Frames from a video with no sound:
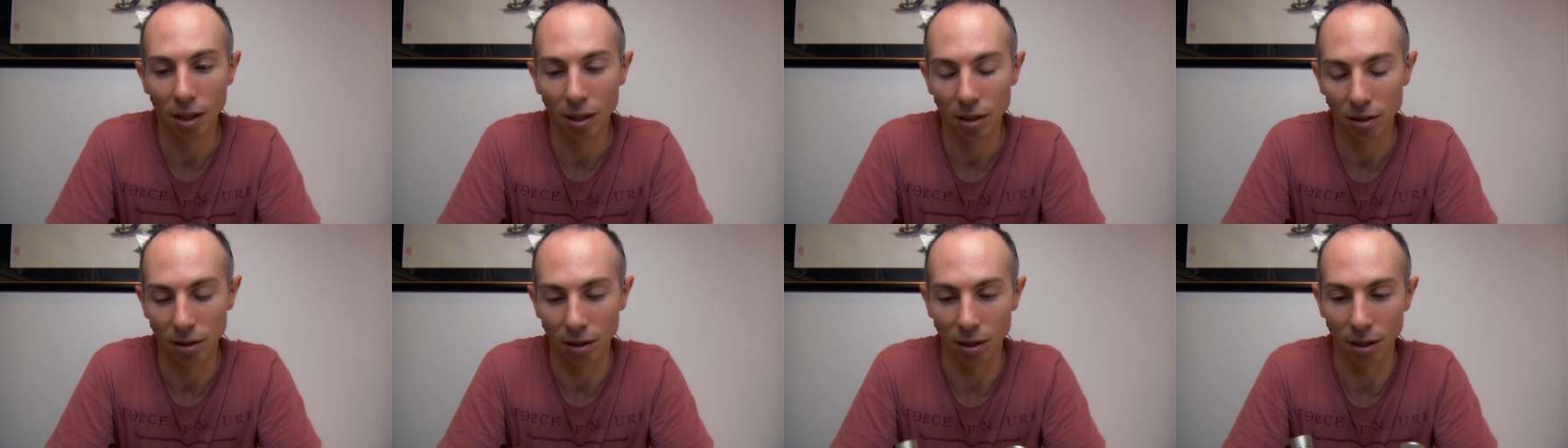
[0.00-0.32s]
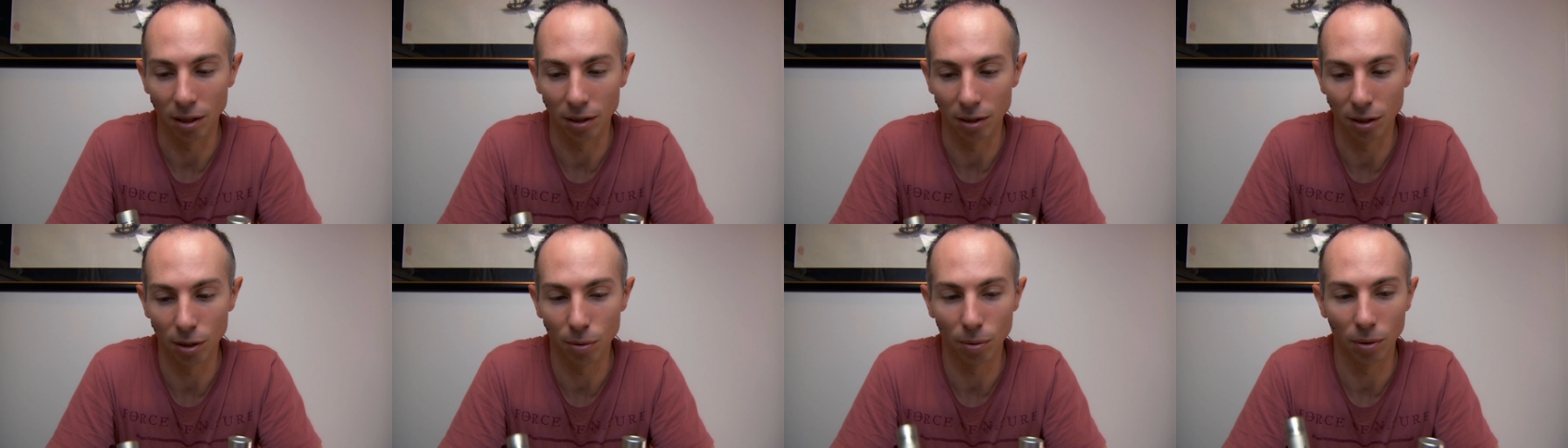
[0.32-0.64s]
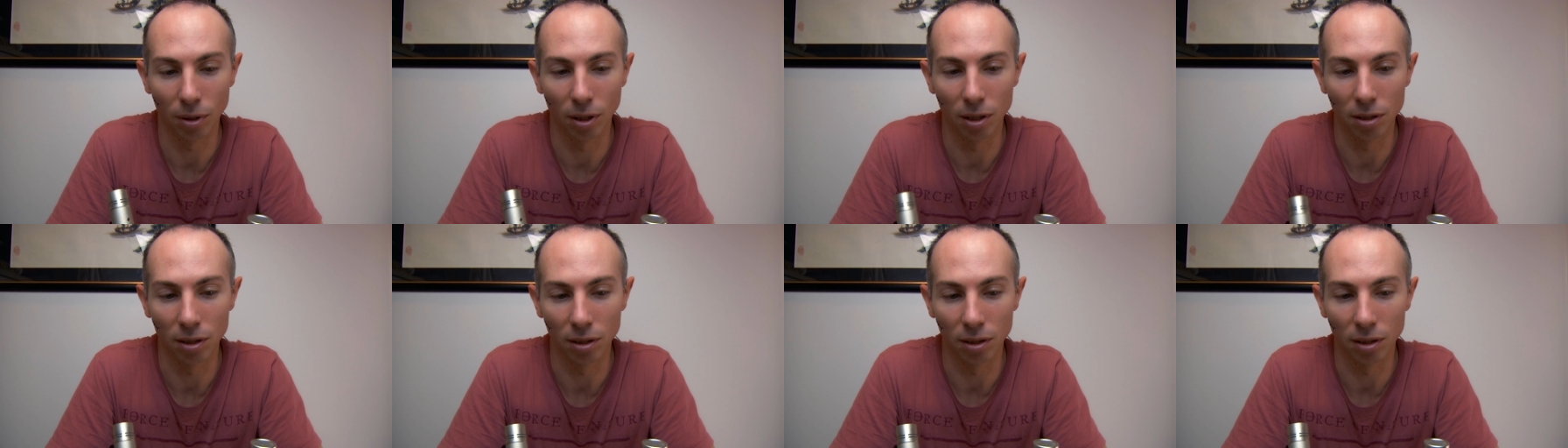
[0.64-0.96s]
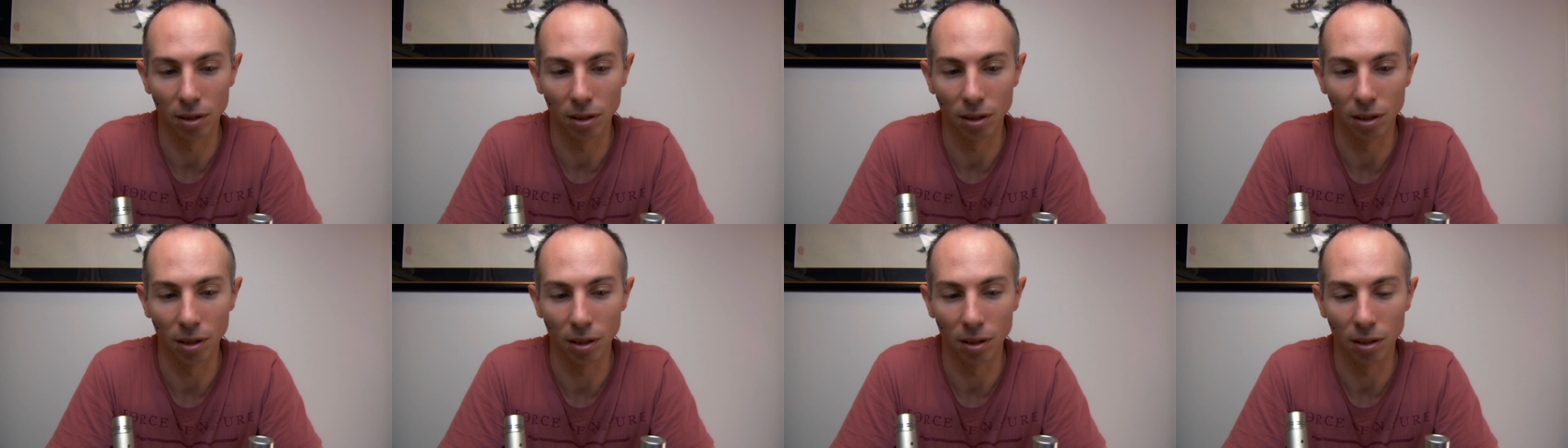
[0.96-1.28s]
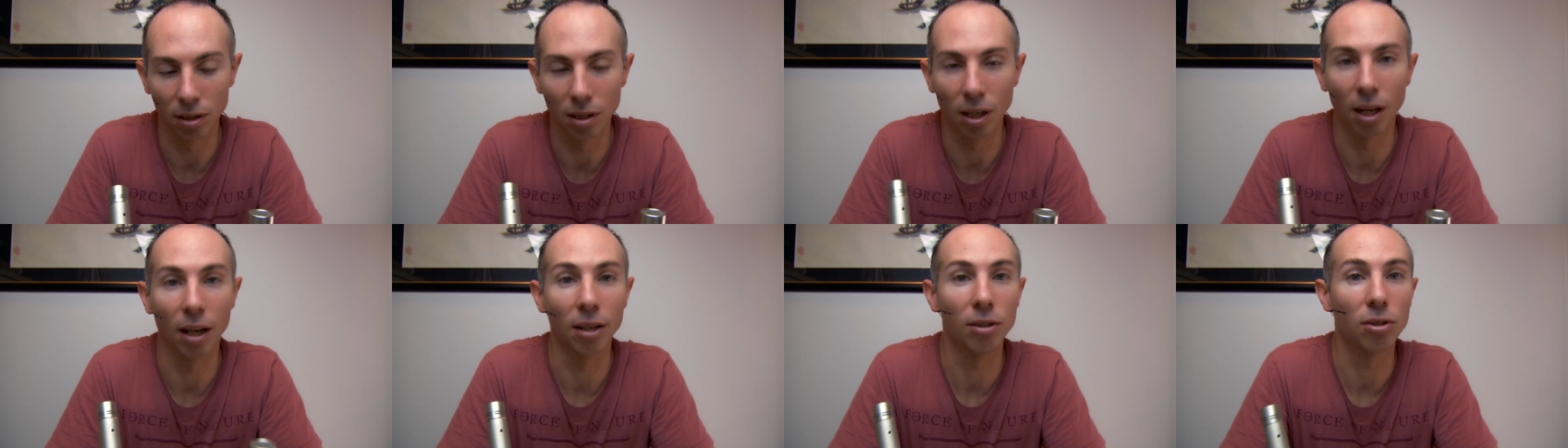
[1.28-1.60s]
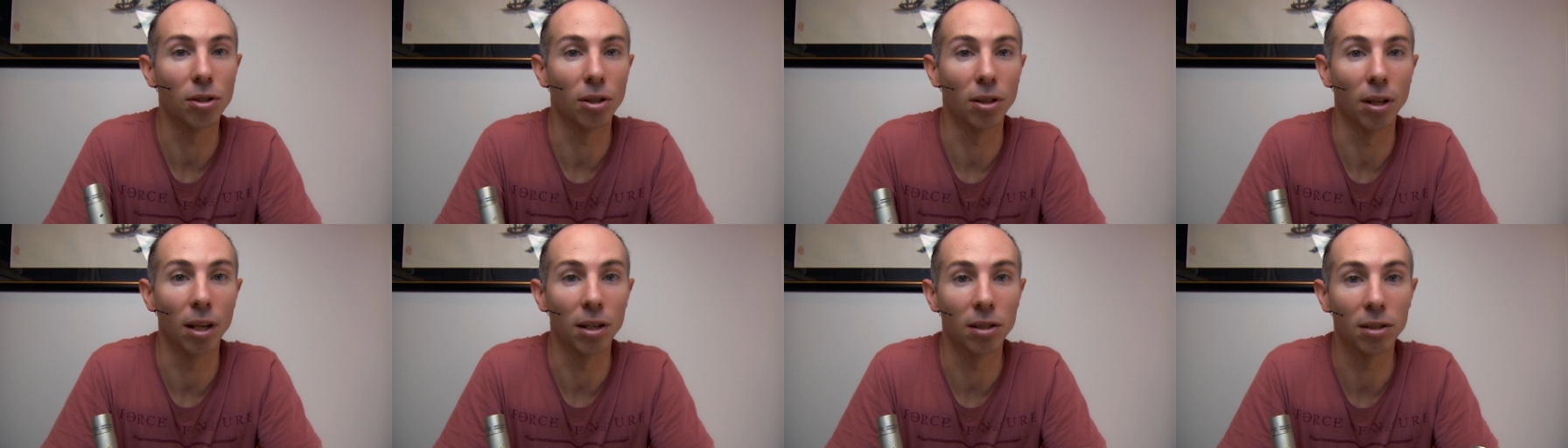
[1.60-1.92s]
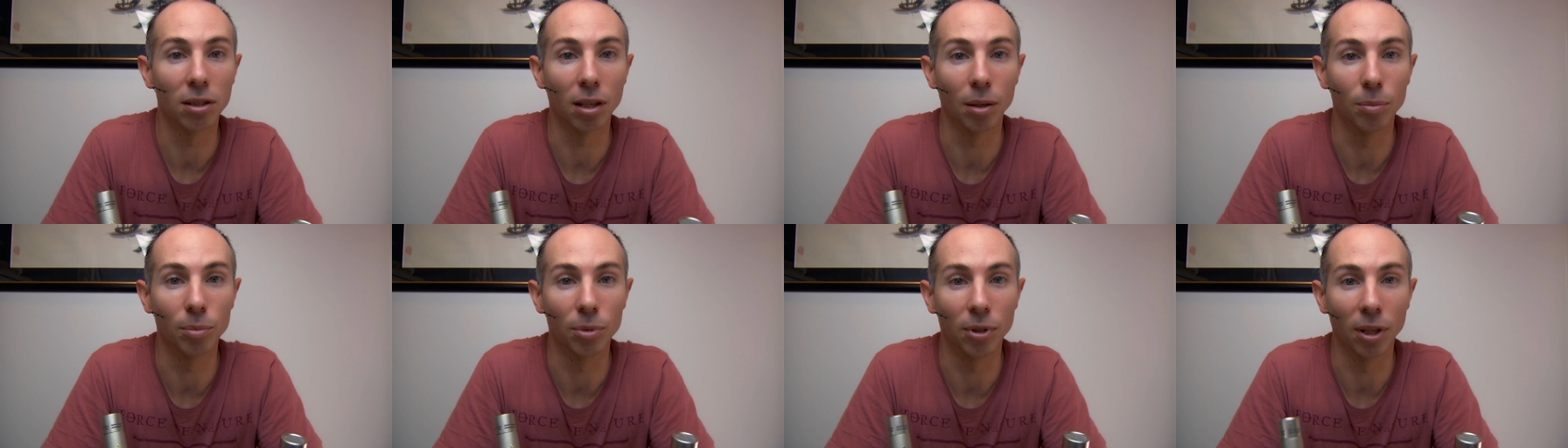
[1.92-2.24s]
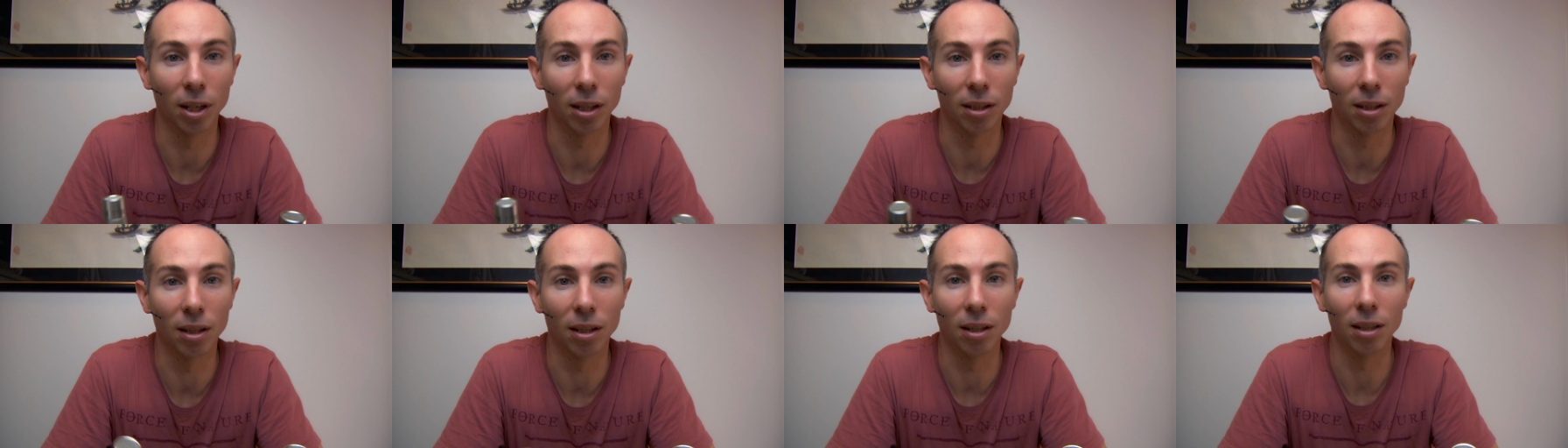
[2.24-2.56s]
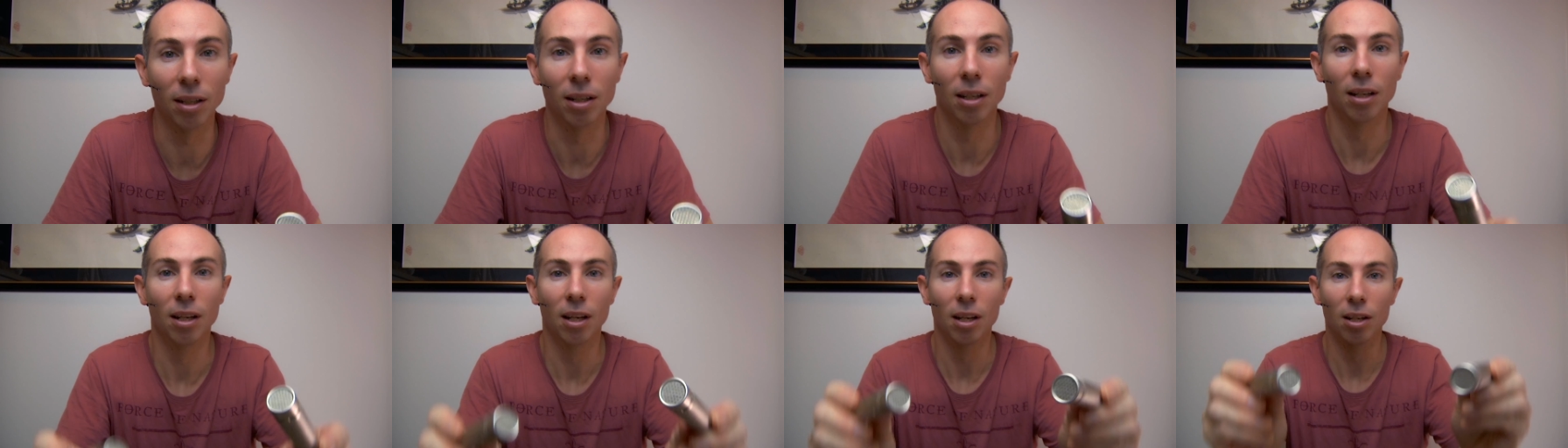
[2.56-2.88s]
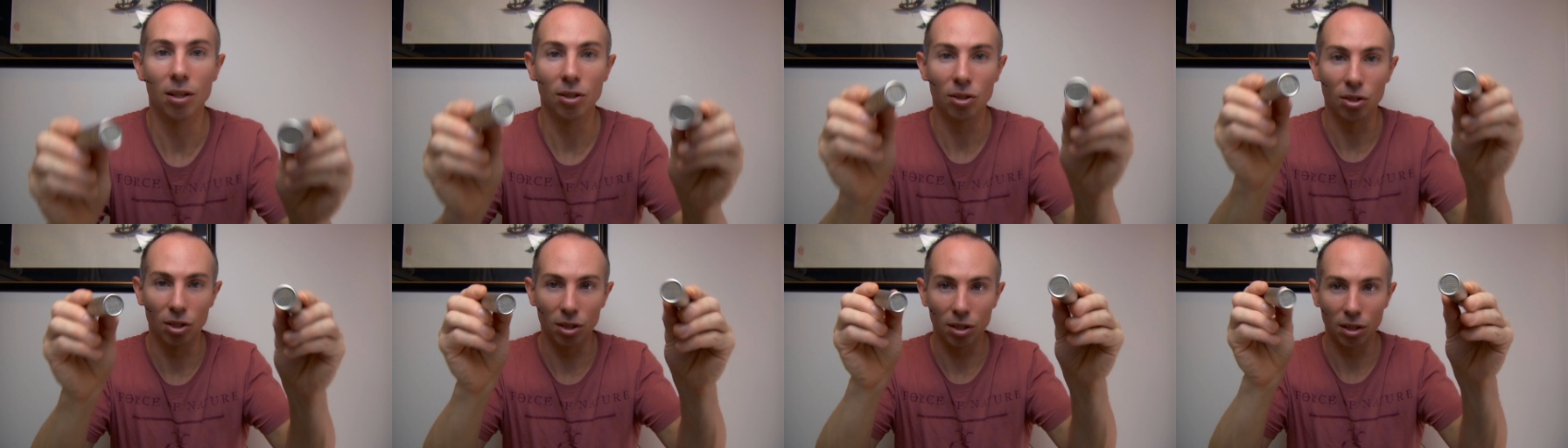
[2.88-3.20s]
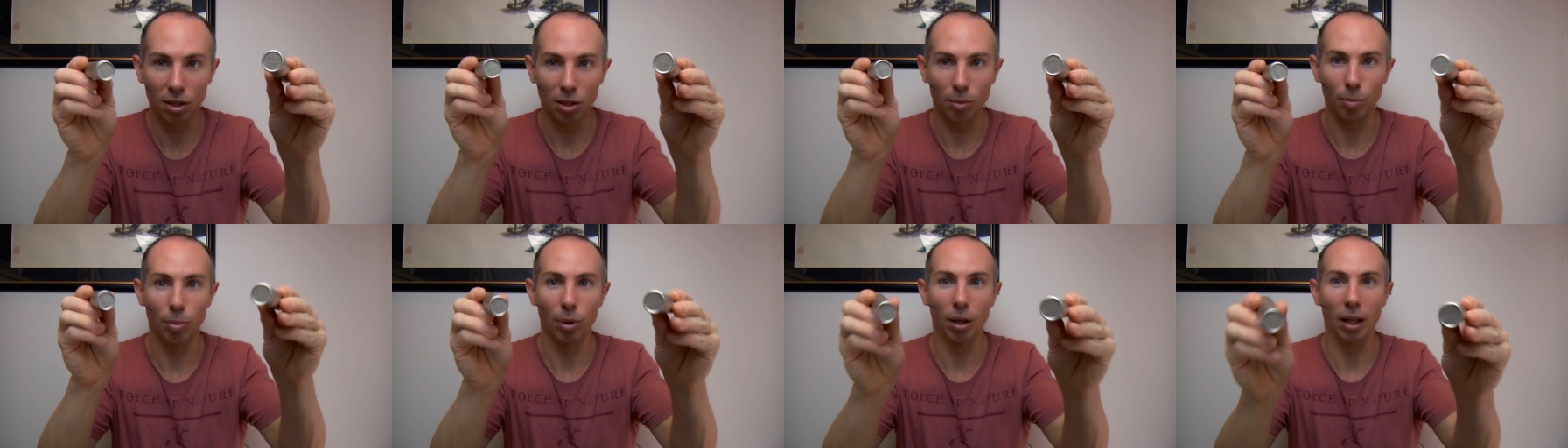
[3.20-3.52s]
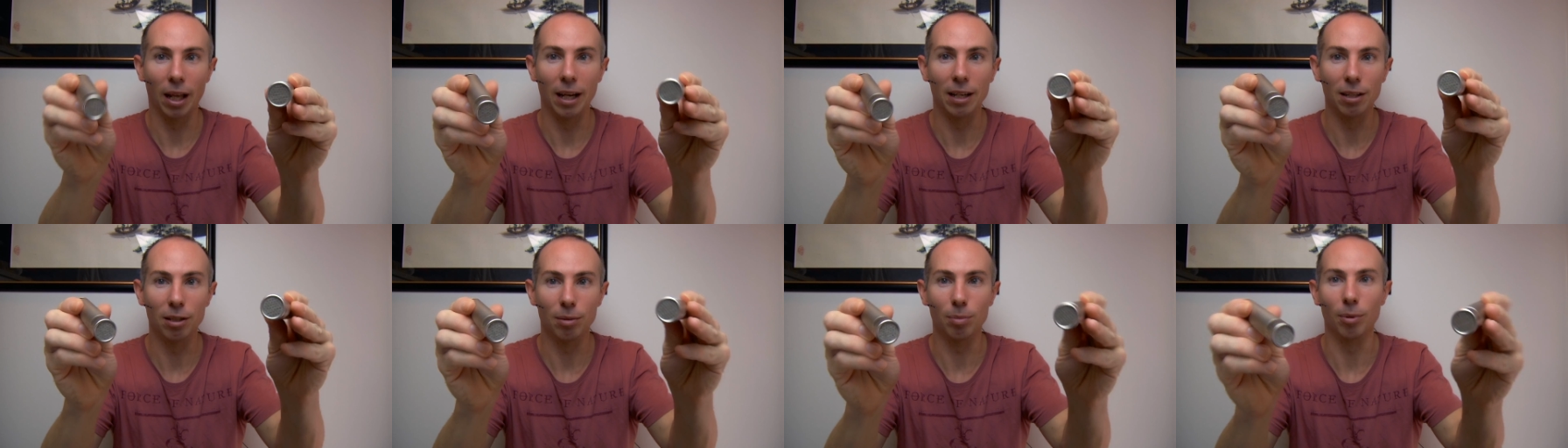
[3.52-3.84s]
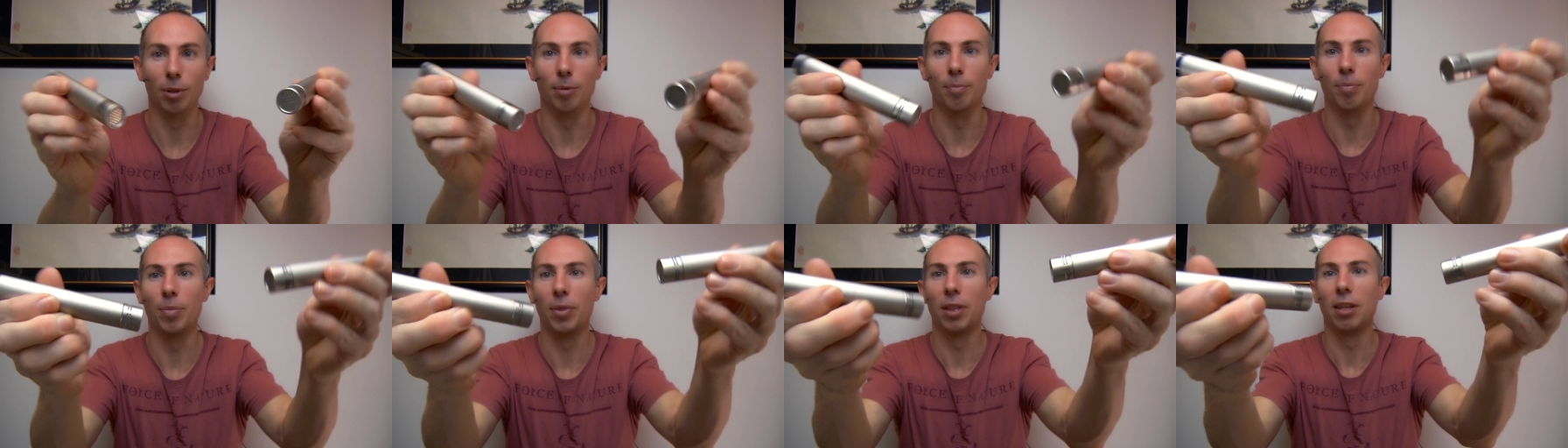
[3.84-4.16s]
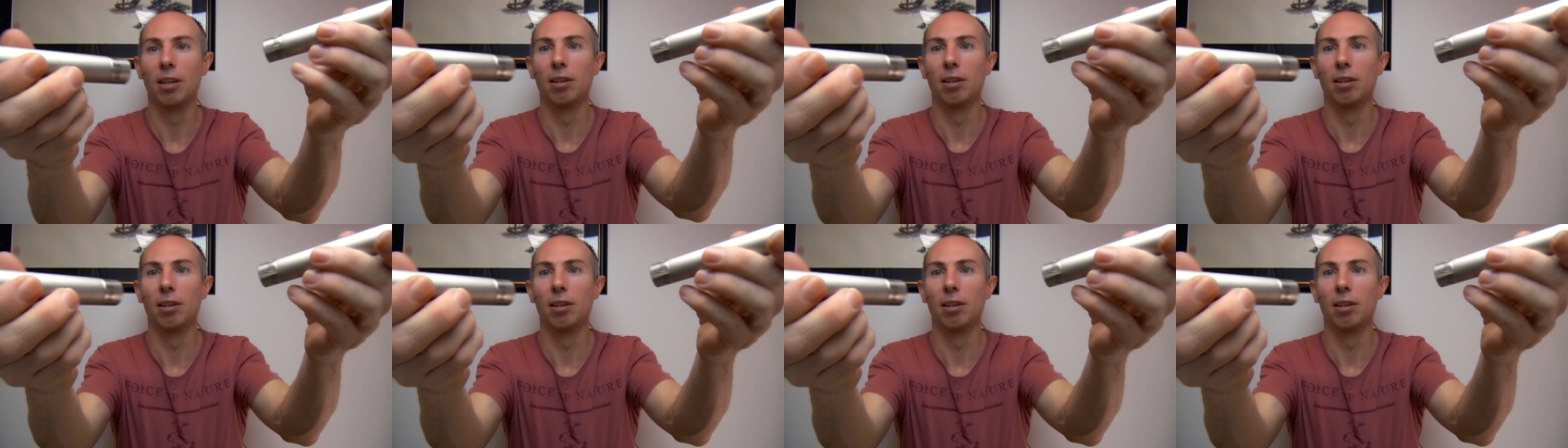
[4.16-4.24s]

So I just wanted to touch on that subject, that just the placement.